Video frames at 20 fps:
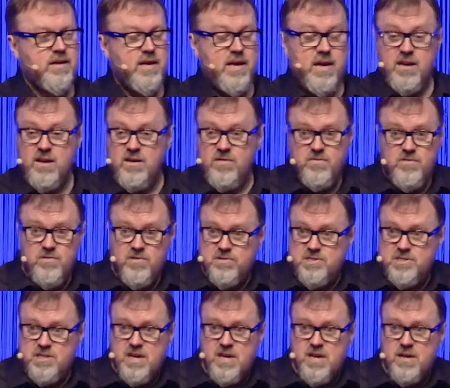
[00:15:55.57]
And if you
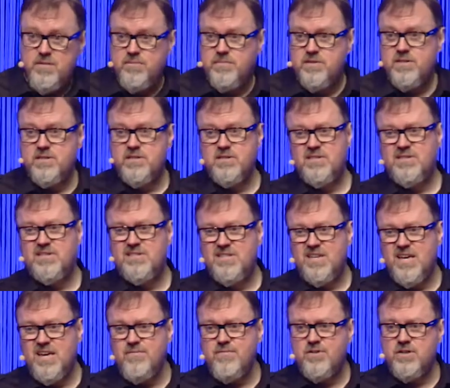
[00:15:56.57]
saved
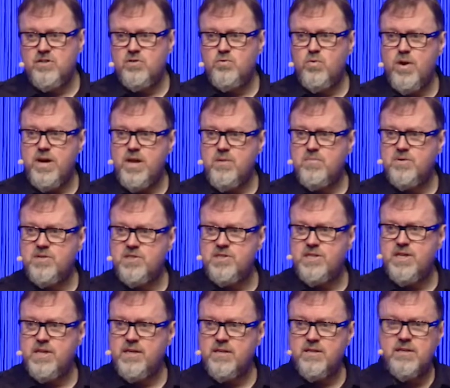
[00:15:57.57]
even
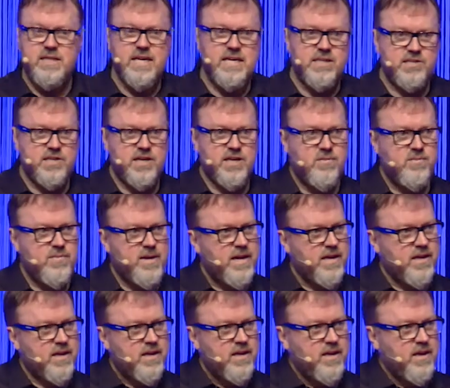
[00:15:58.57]
20%, that's going to
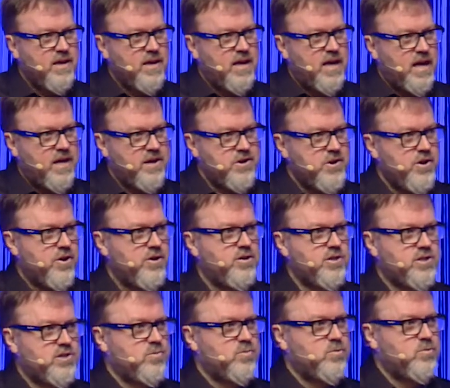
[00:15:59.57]
make a
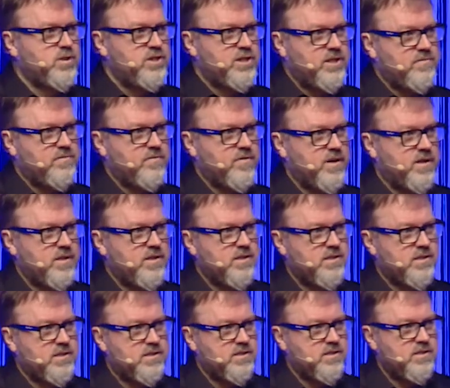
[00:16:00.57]
noticeable
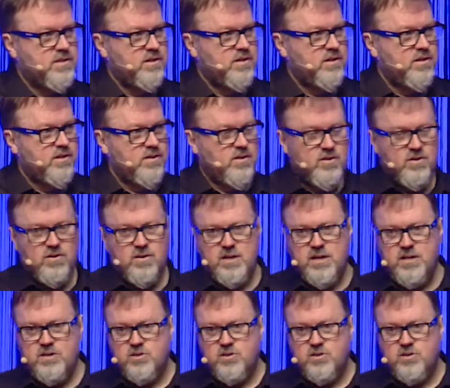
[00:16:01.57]
difference in